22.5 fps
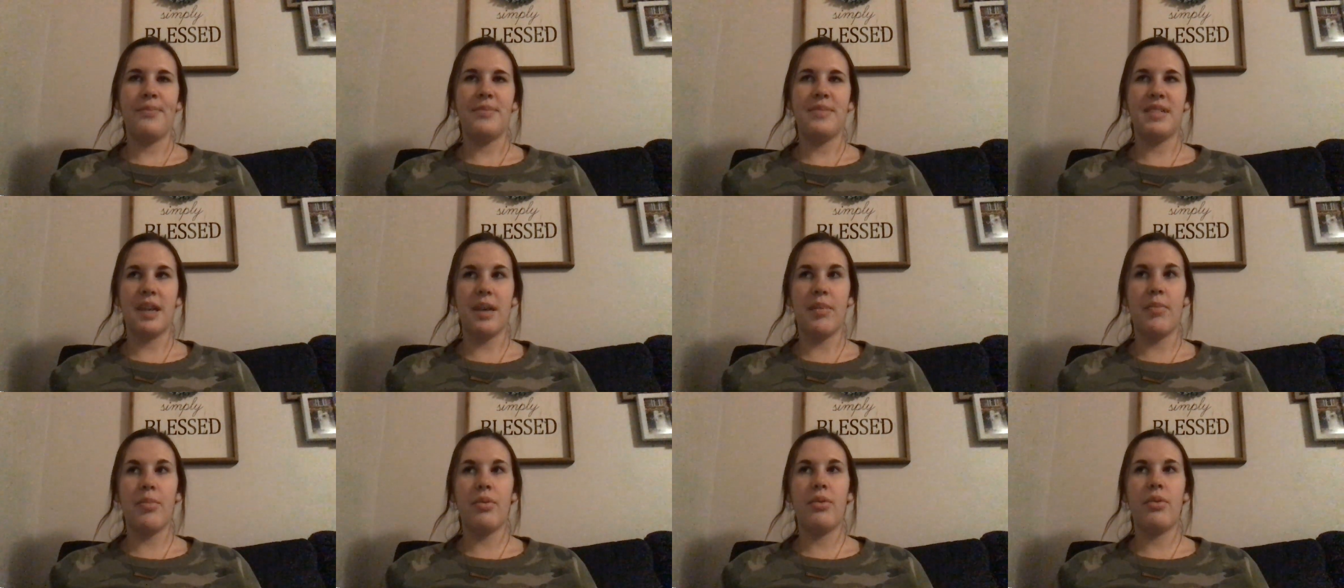
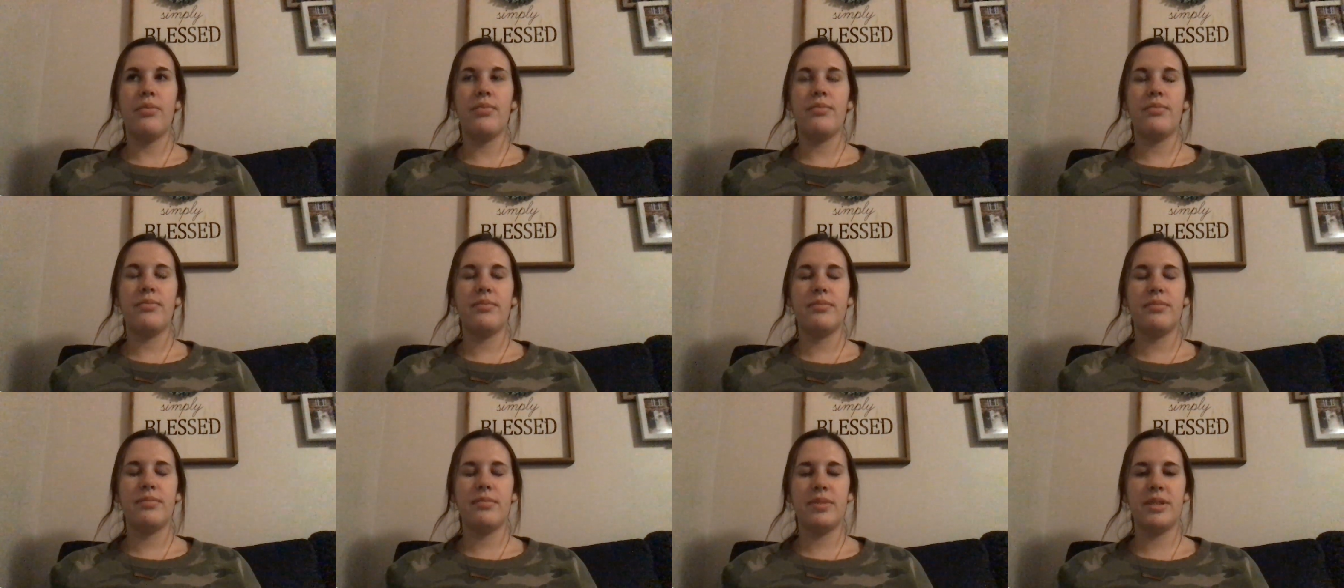sample.
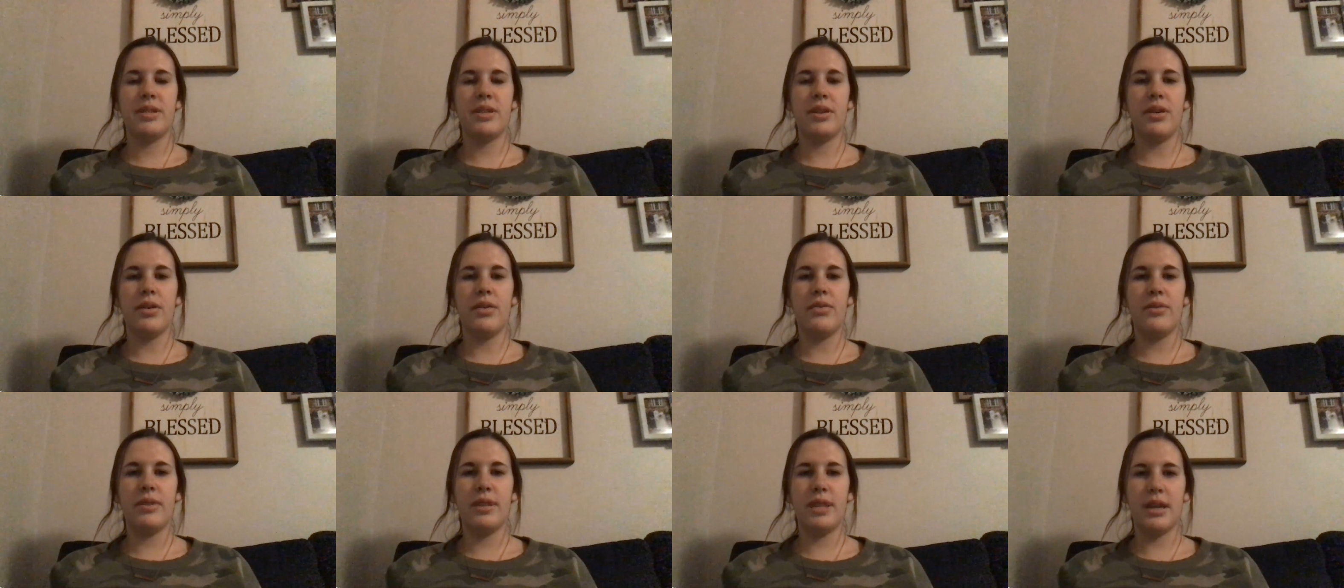
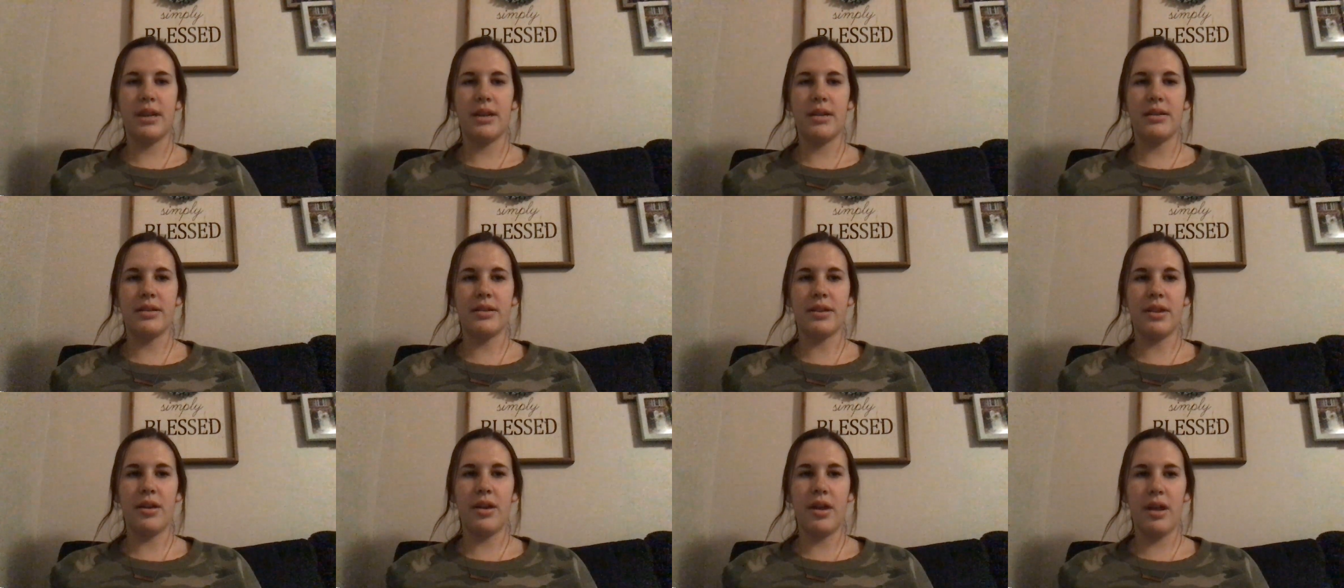So that
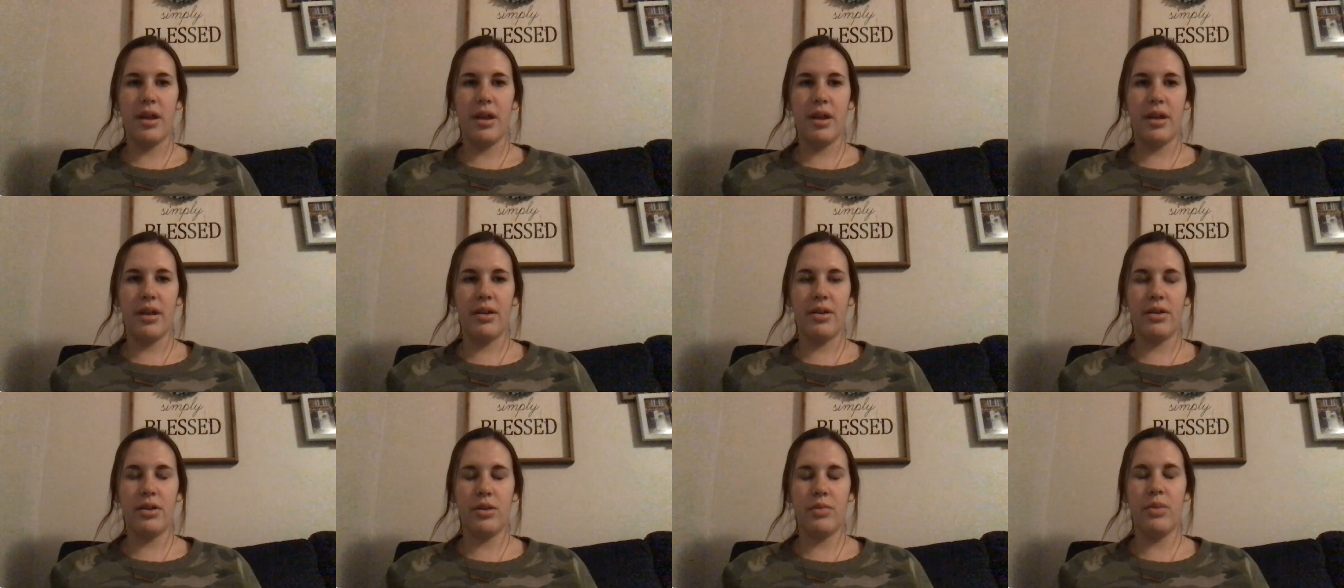
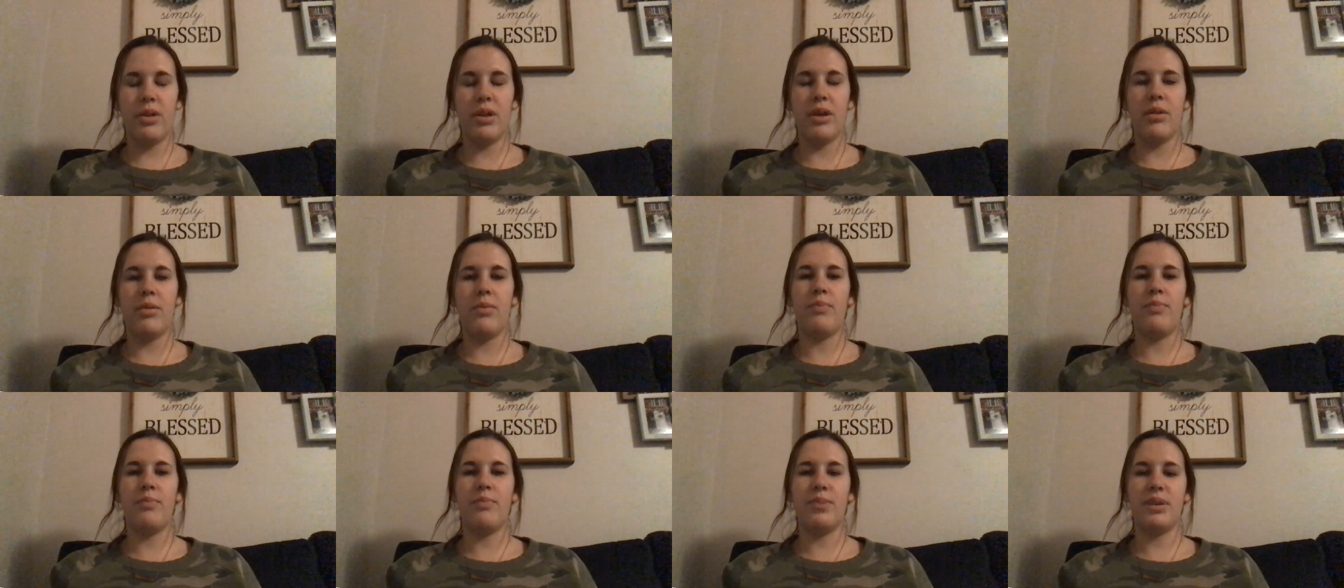could be
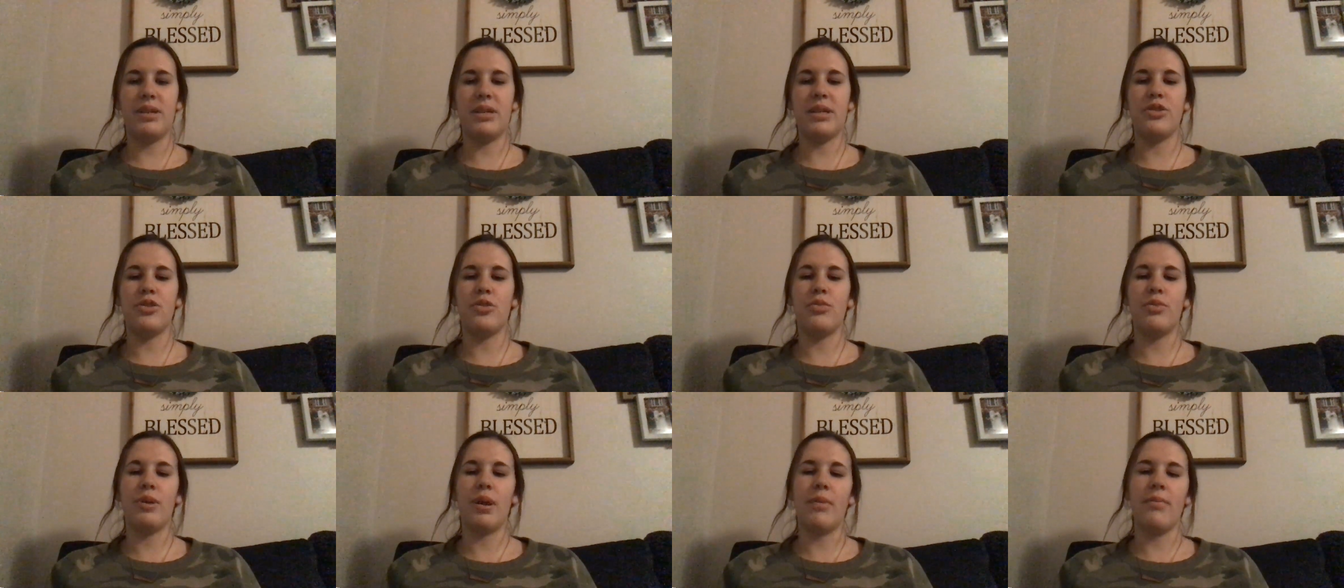a
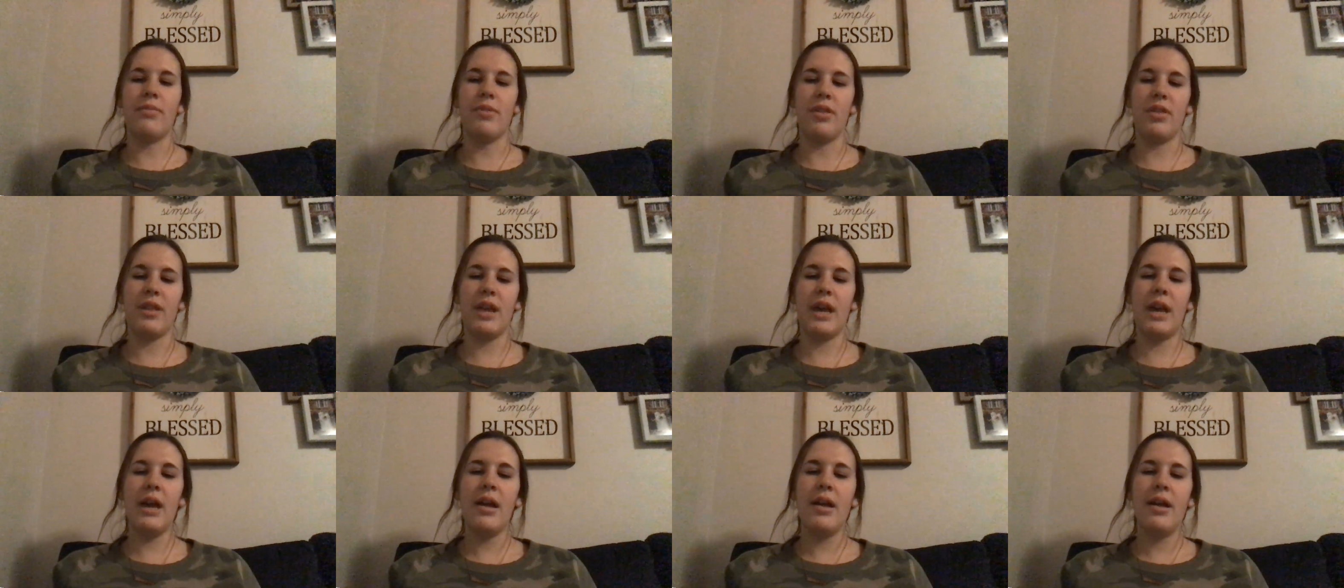potential problem with
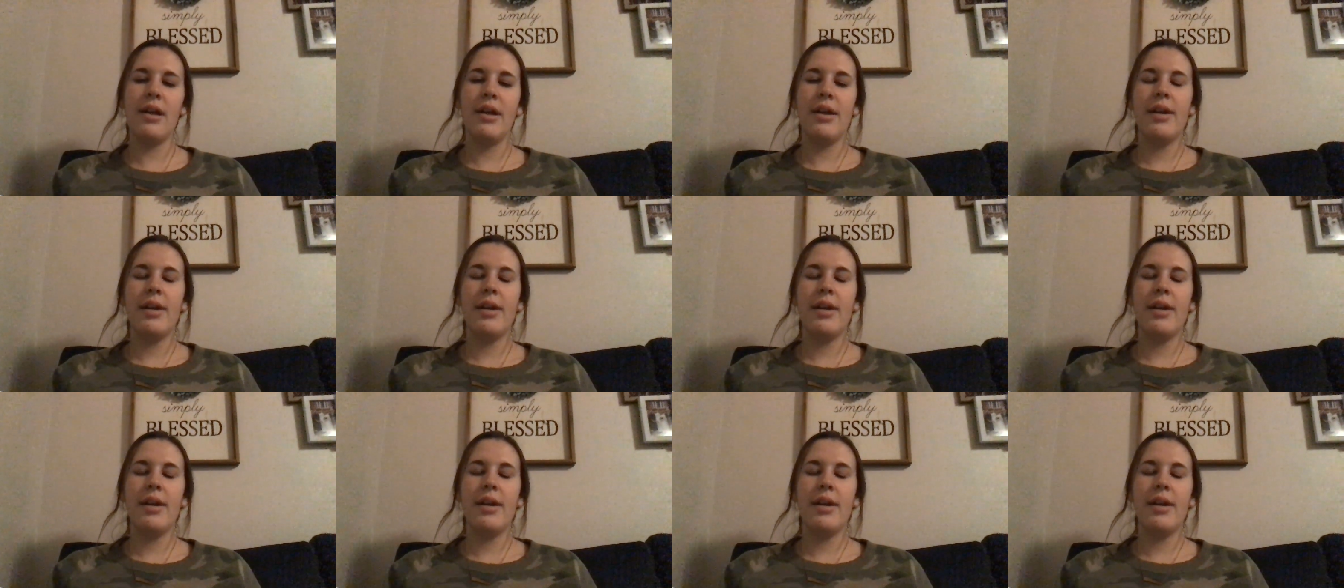that.